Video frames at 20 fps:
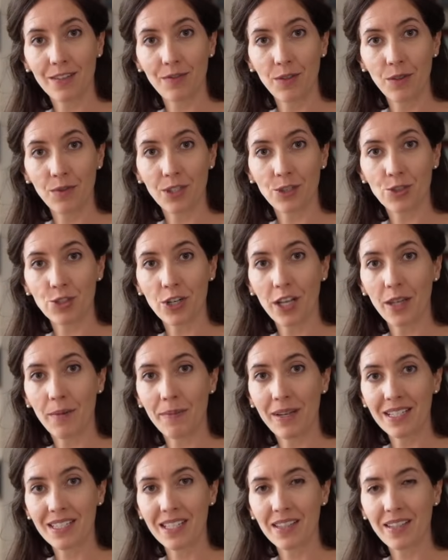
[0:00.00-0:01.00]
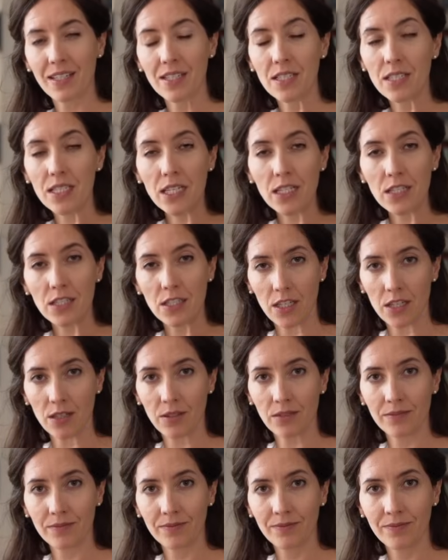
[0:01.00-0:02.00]
If you read Charlotte Mason, they seize
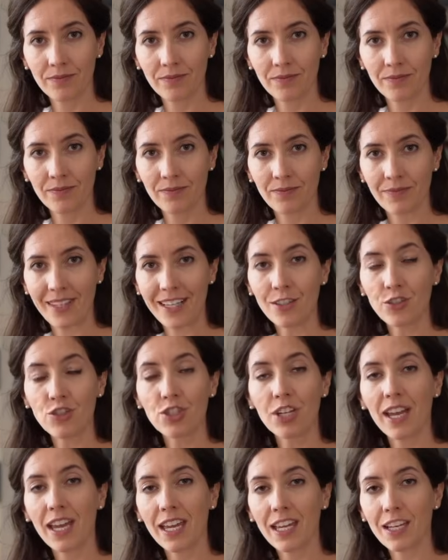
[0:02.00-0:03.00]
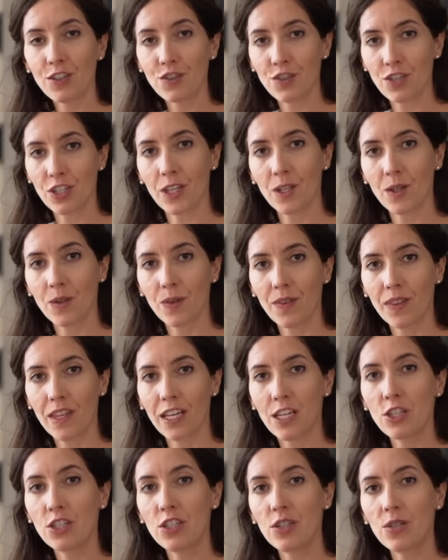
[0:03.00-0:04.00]
you, they change you,
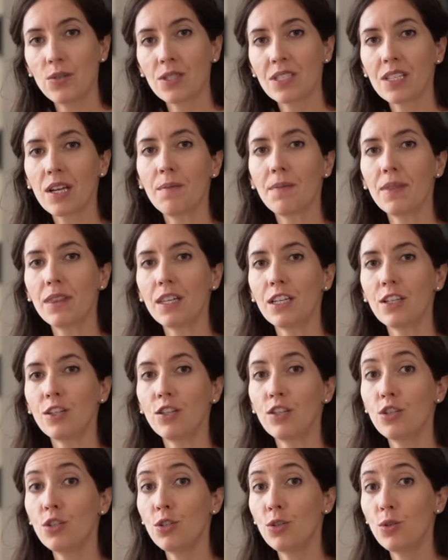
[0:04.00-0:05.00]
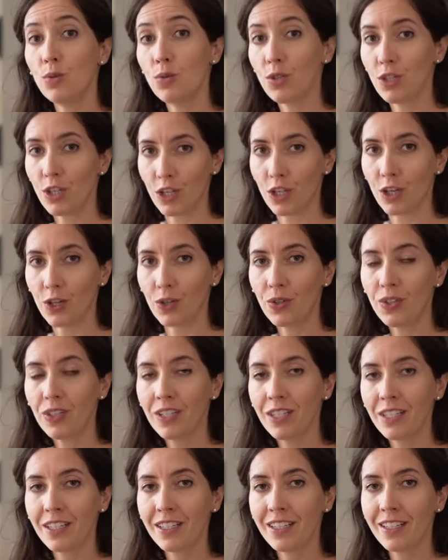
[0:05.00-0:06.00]
they do something to
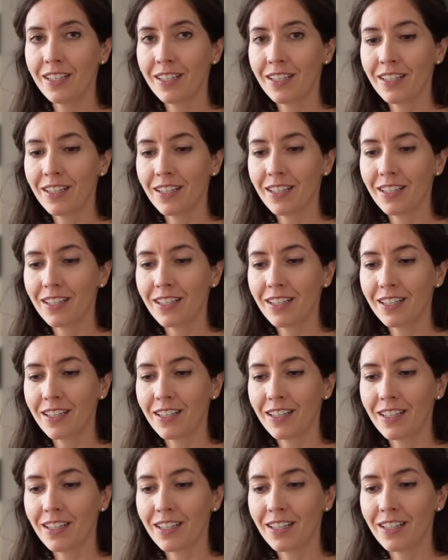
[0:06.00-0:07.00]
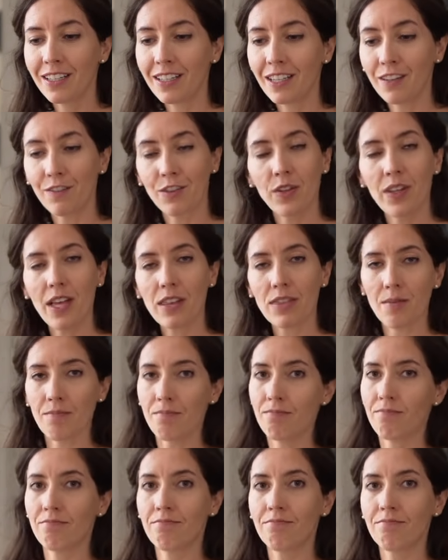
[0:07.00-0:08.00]
you if you let them.